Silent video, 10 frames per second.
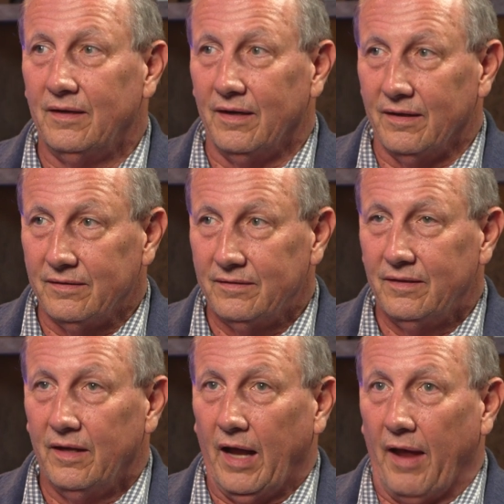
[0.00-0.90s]
Yeah.
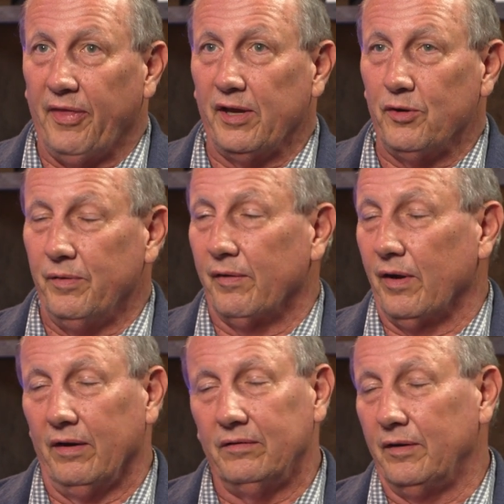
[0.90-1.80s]
I think you've
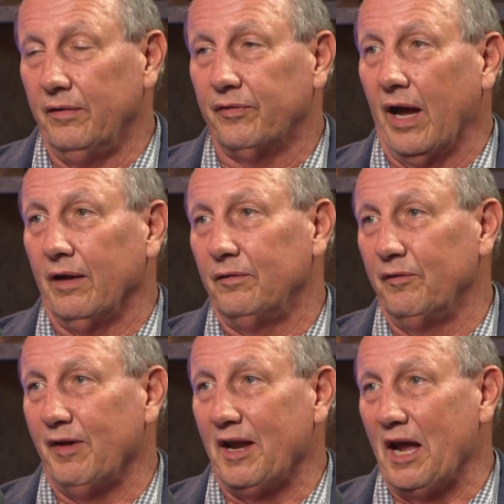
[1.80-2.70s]

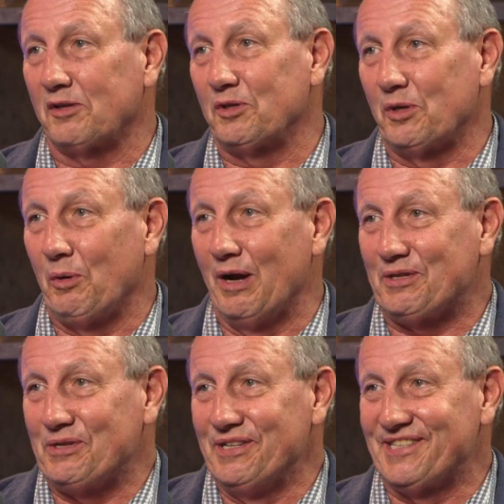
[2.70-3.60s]
had excellent
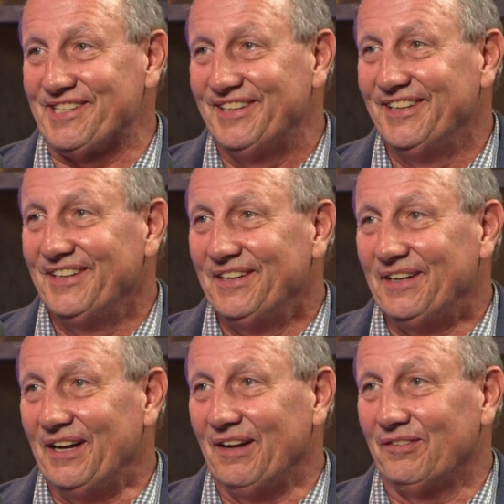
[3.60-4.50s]
questions
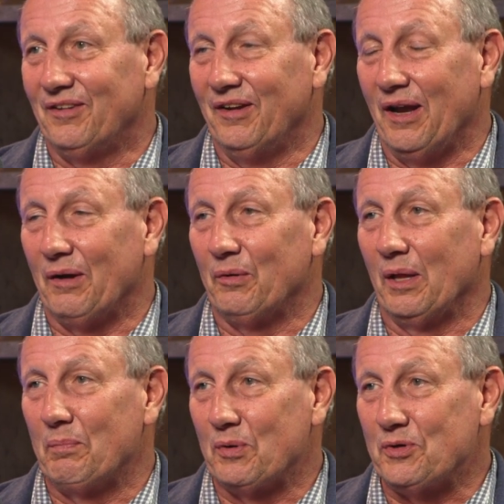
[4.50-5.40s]
today. I
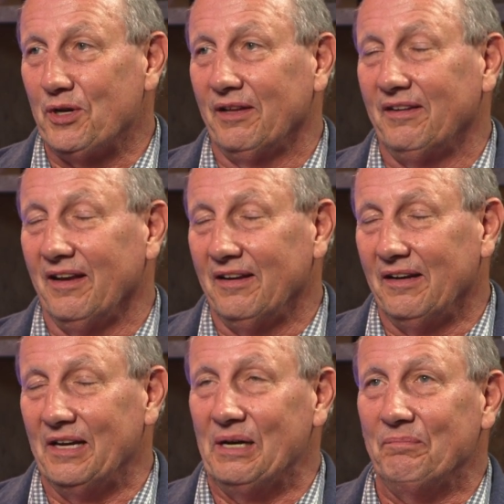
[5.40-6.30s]
really appreciate
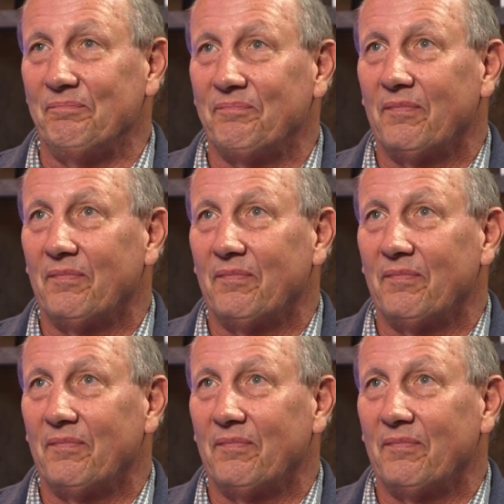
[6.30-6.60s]
that.